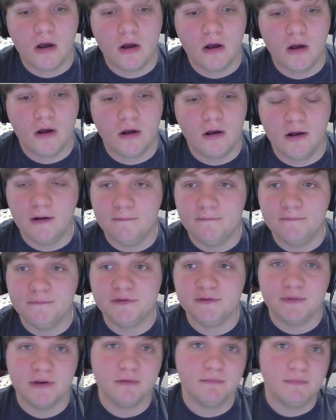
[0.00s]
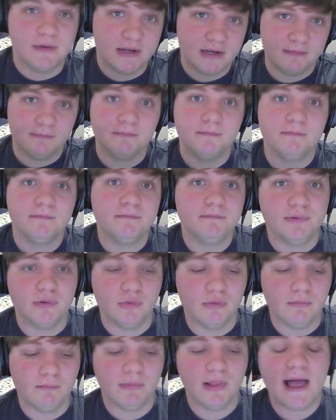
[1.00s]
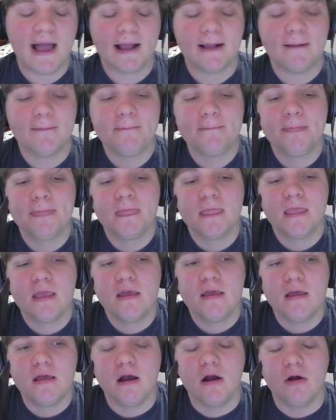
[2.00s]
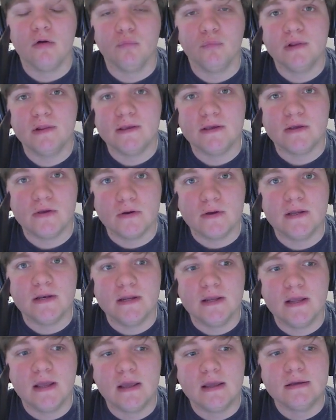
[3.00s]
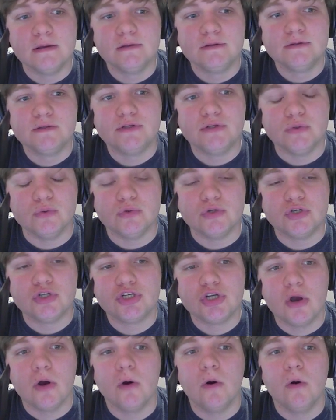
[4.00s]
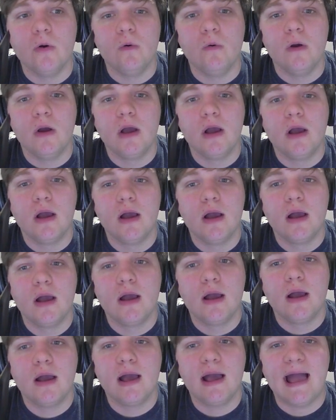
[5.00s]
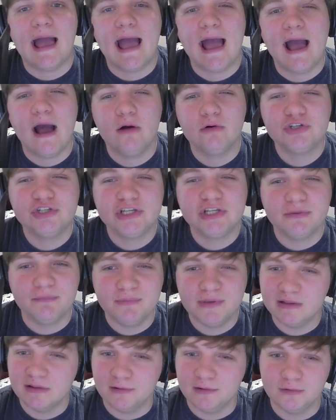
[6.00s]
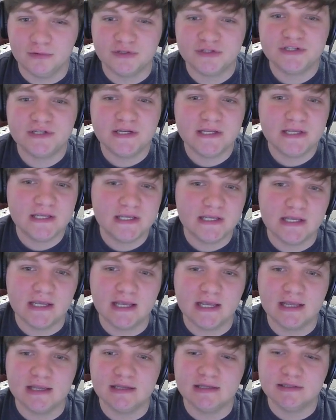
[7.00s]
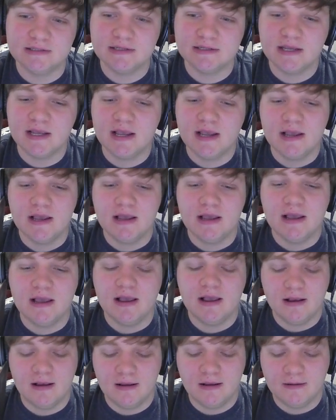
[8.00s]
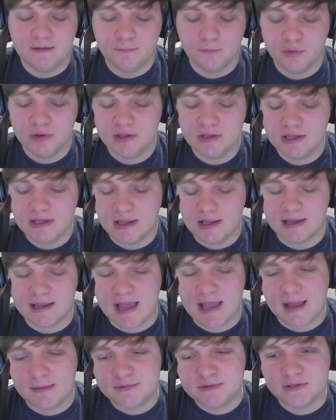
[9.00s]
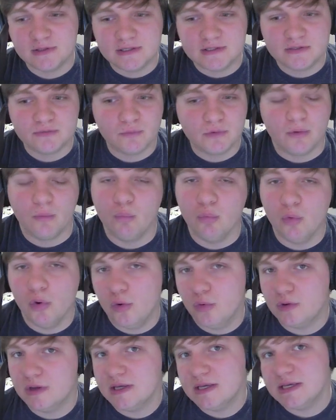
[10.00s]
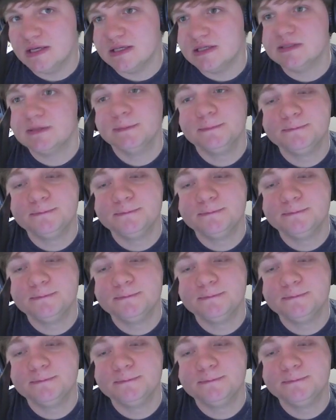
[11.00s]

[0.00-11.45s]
Dimir meaning blue and black, are really good to show how she can be a little sneaky and really encapsulates what a rogue is.